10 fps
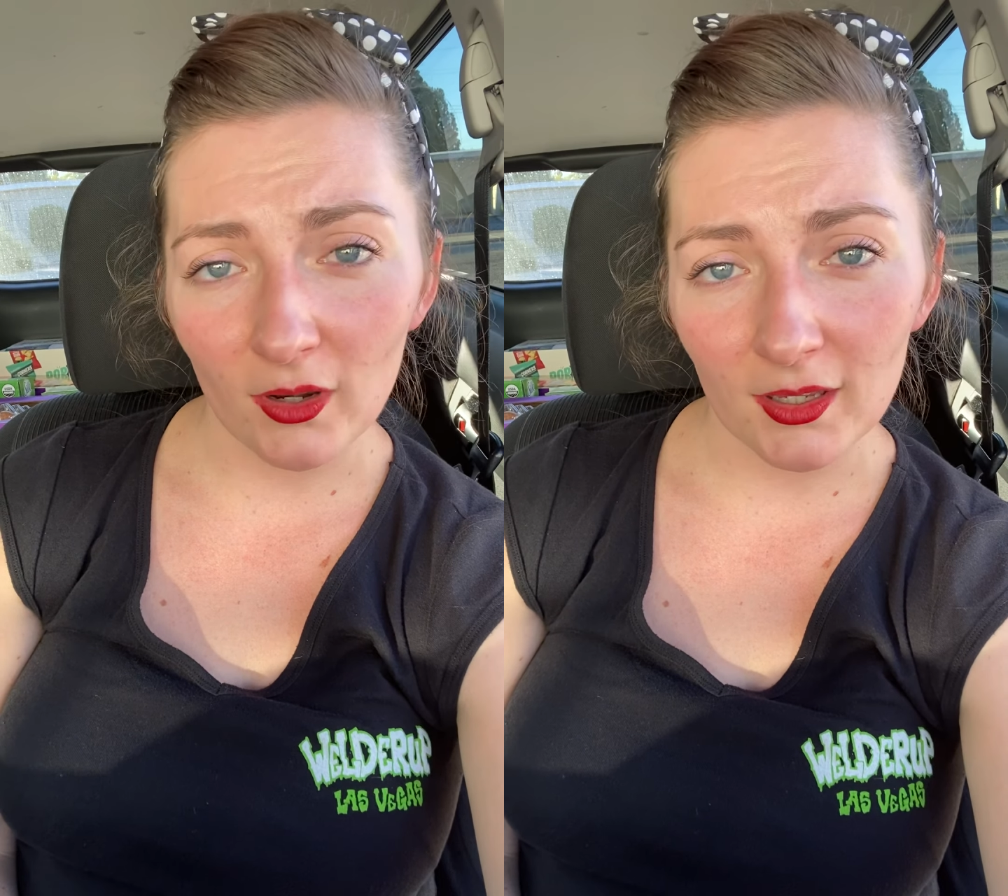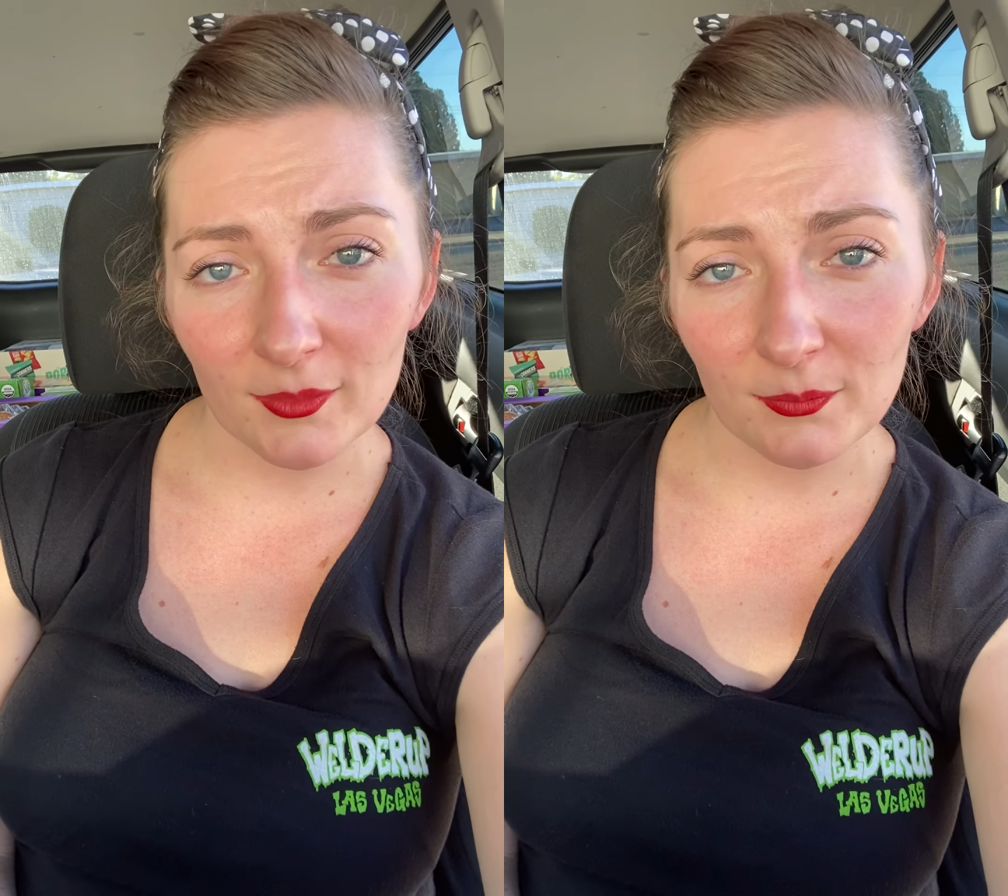
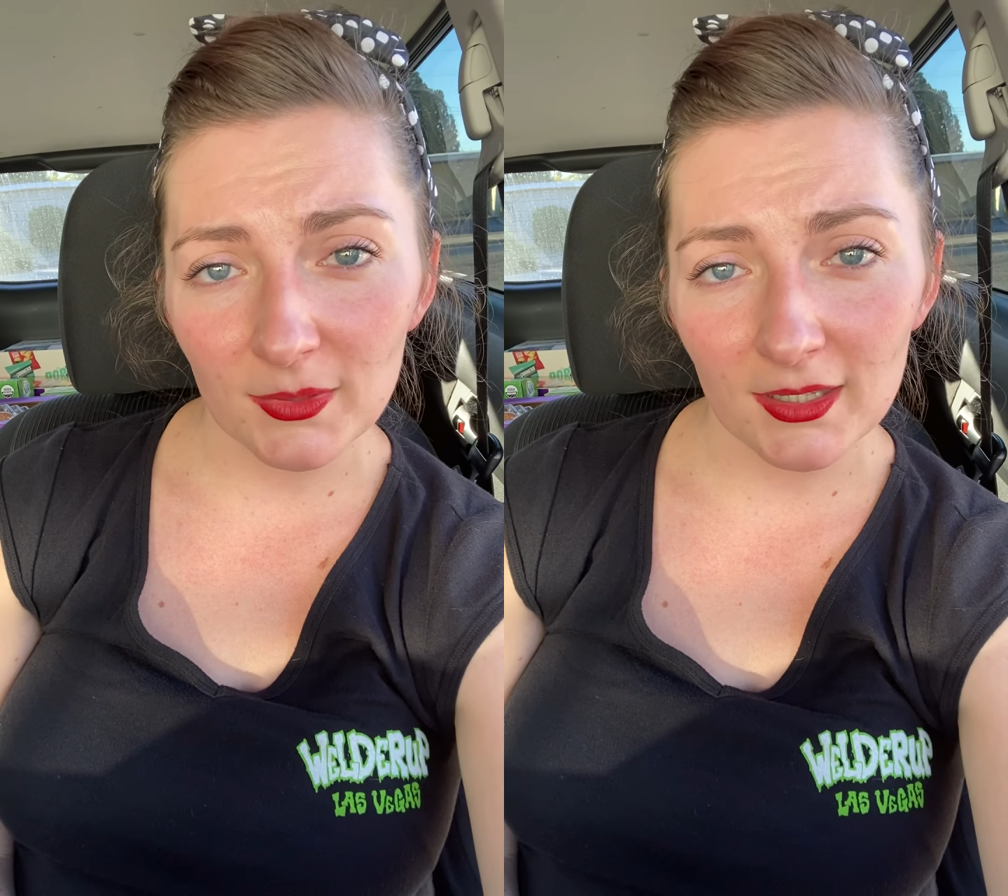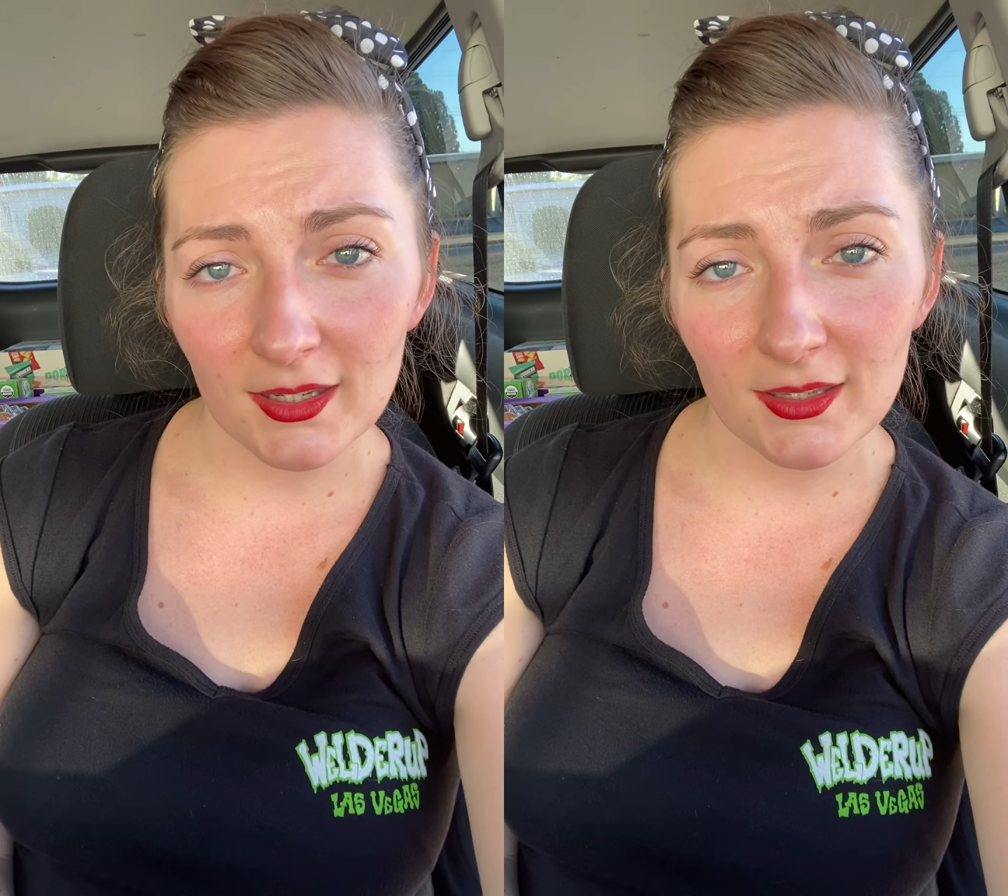it
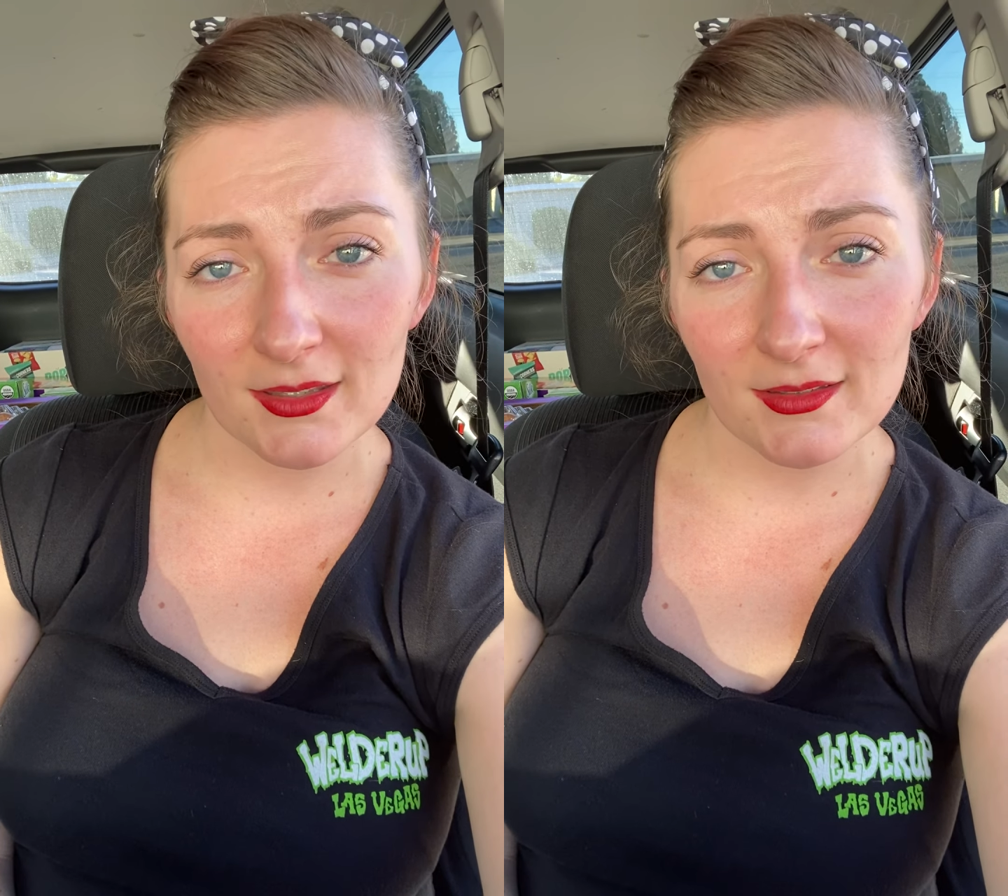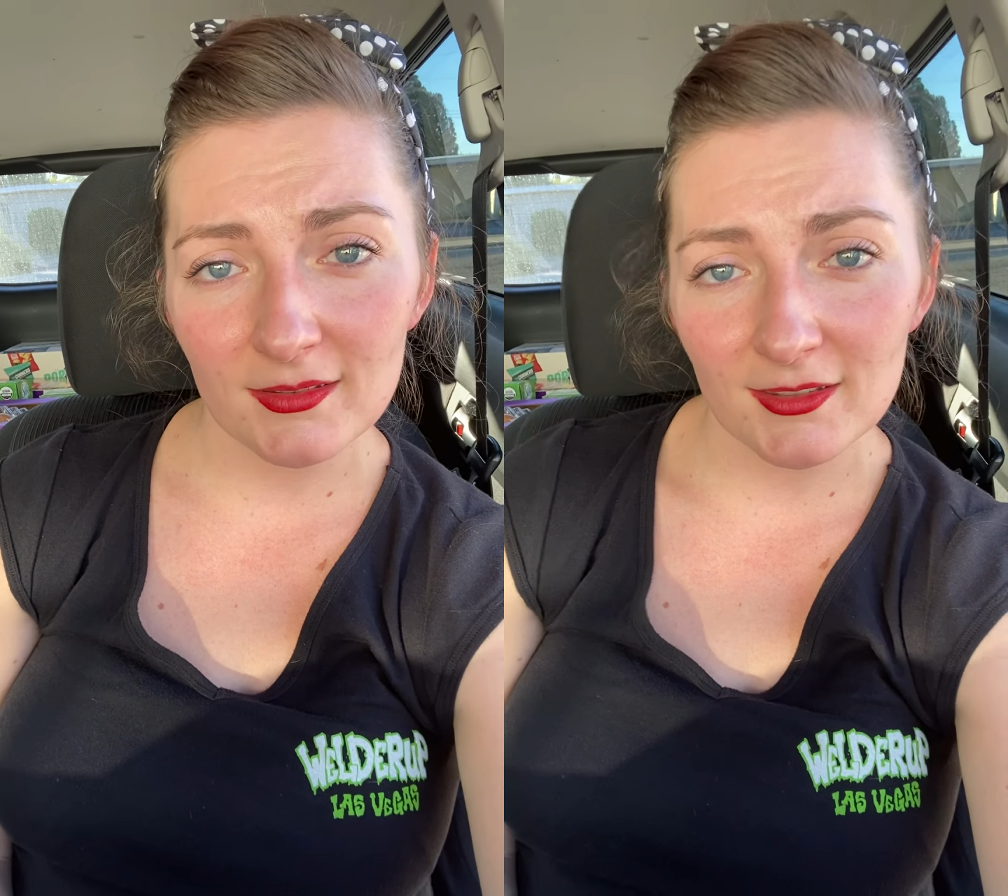
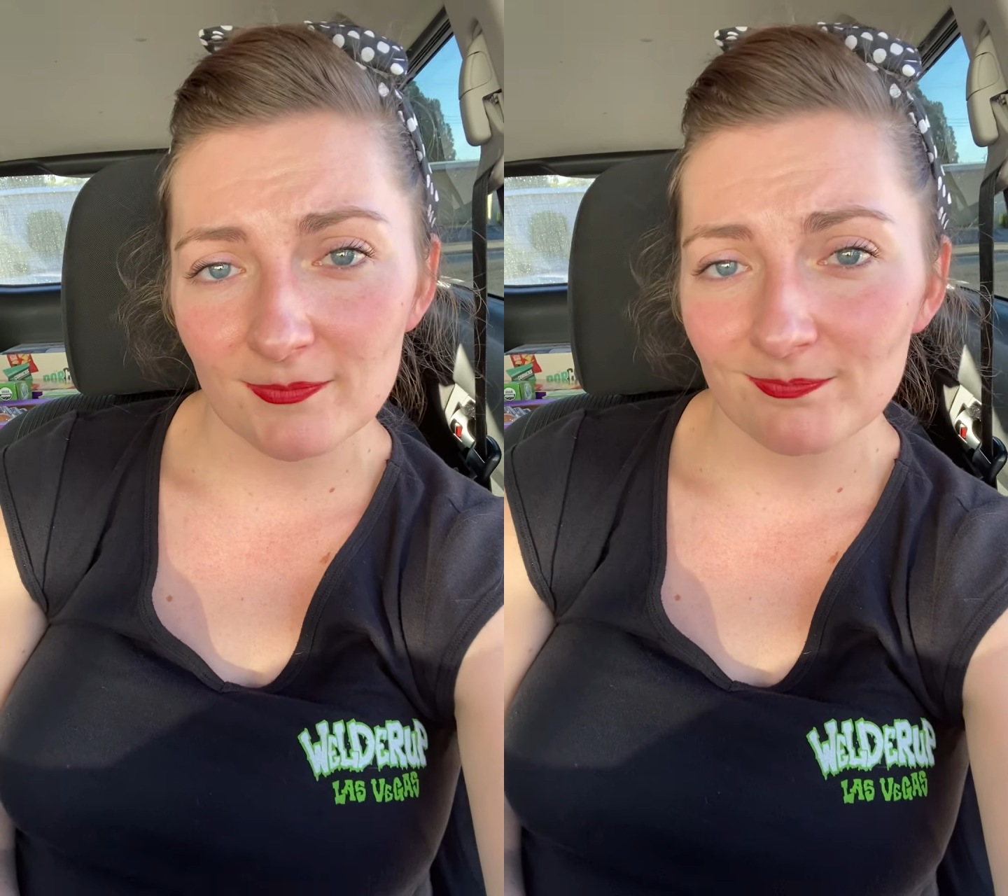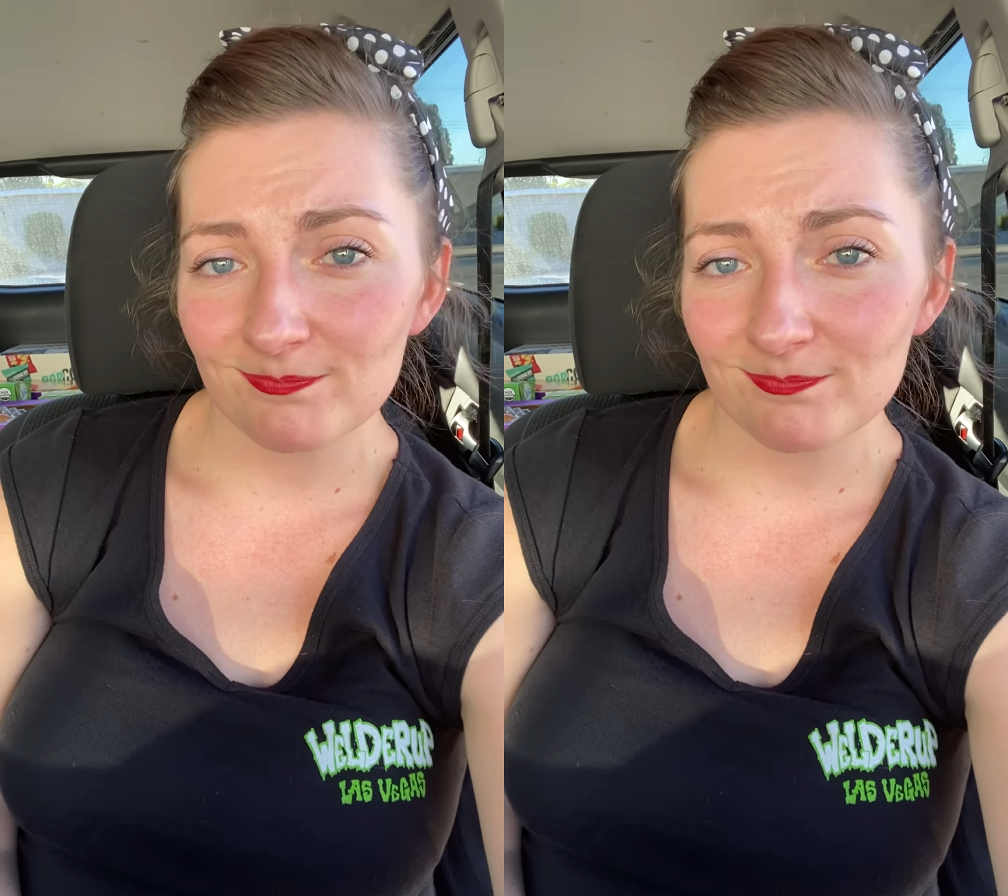because